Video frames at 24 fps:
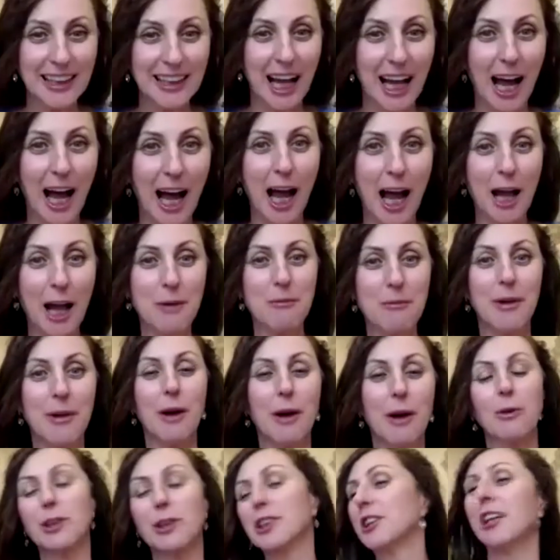time, I
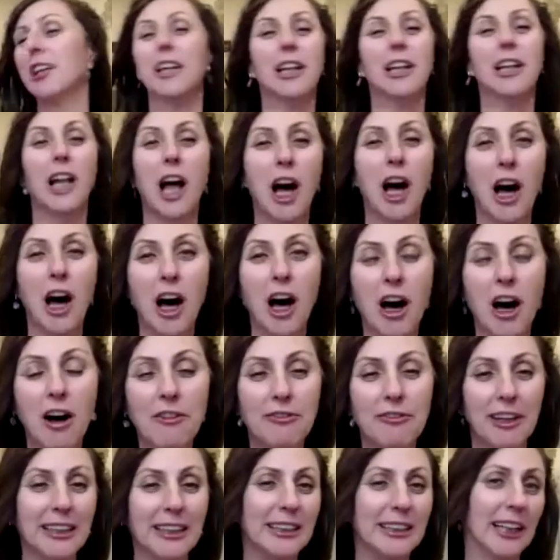was in love,
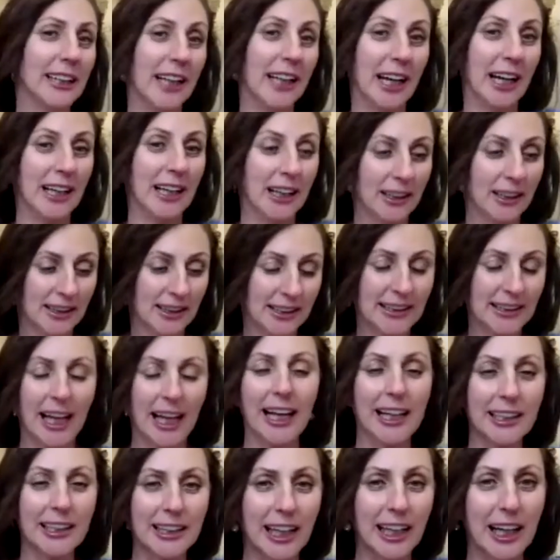and then I
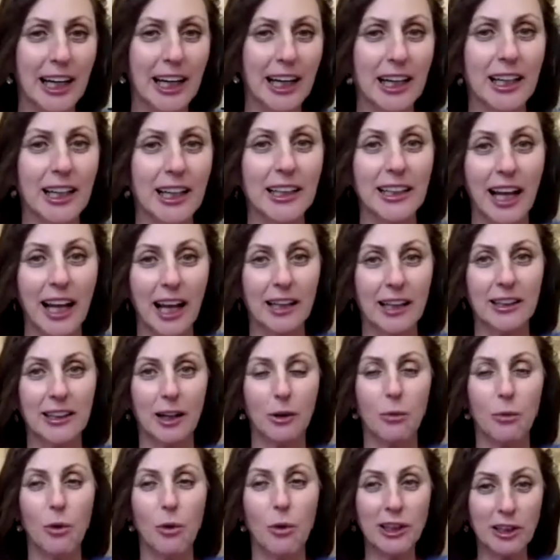stayed there and had a
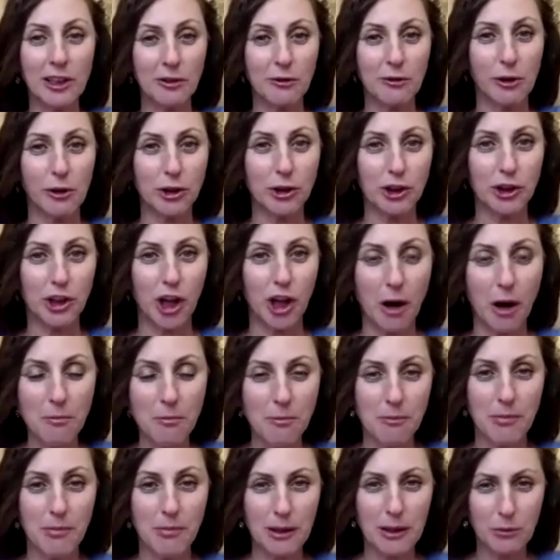wonderful job.
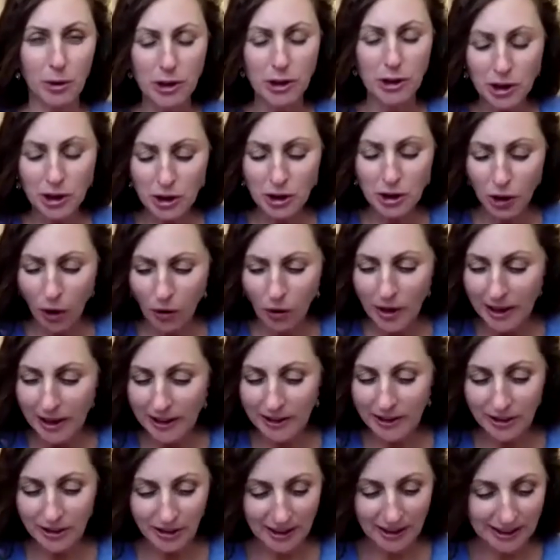What was so
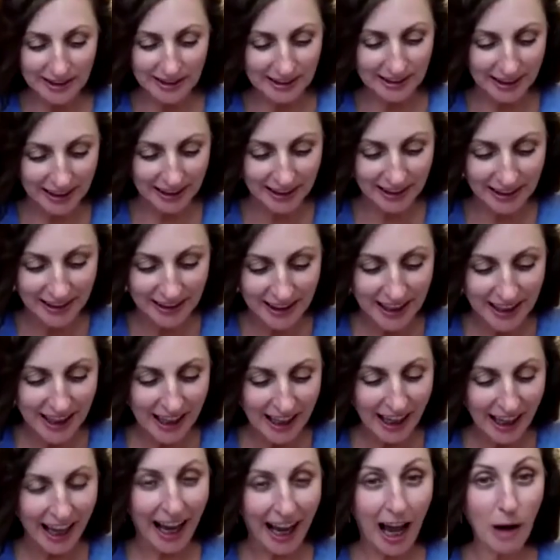interesting,
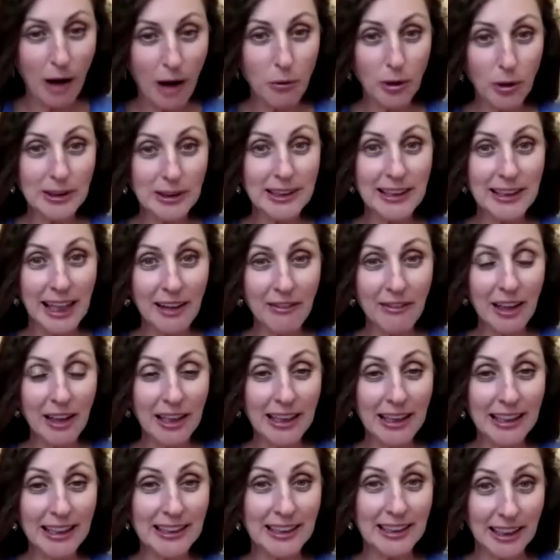I was never
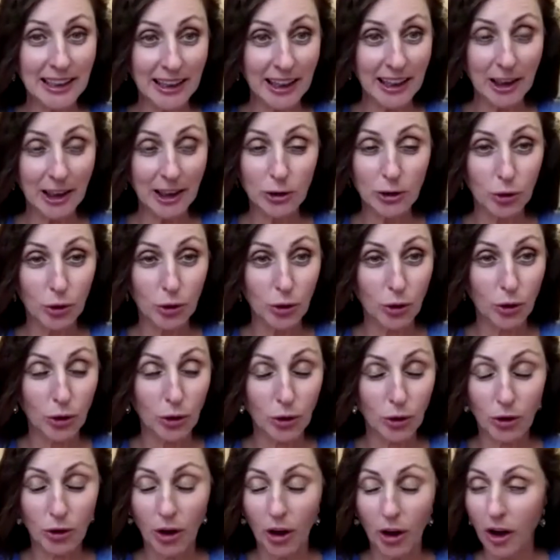listening
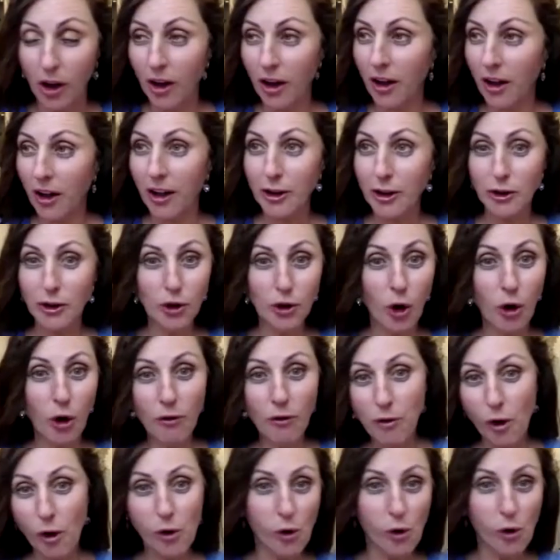to
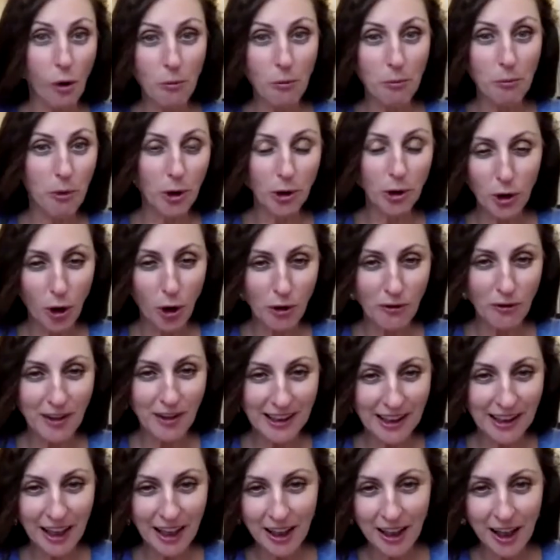
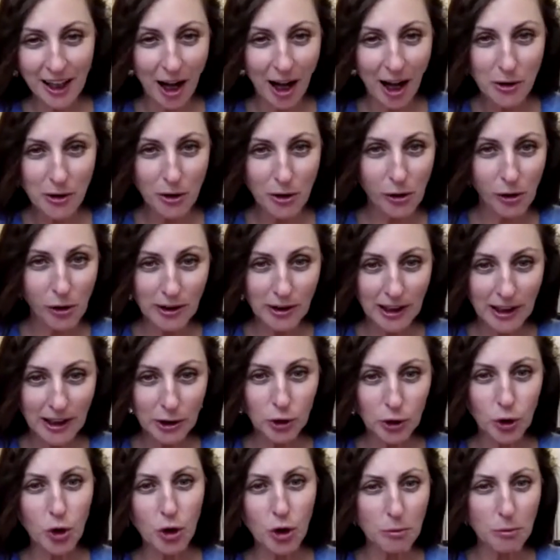Novokomponovana, how you call that,
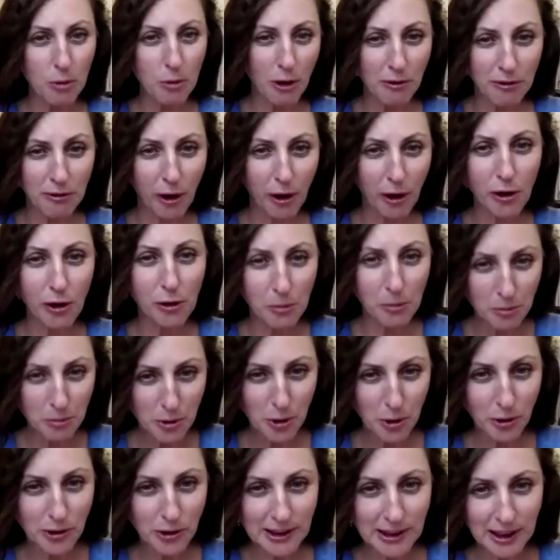turbo folk
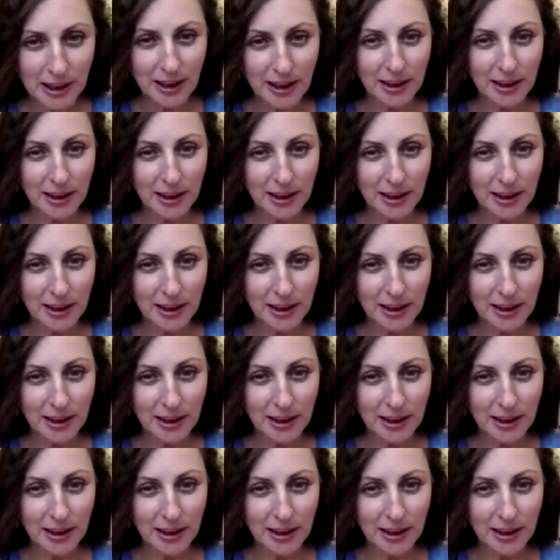music?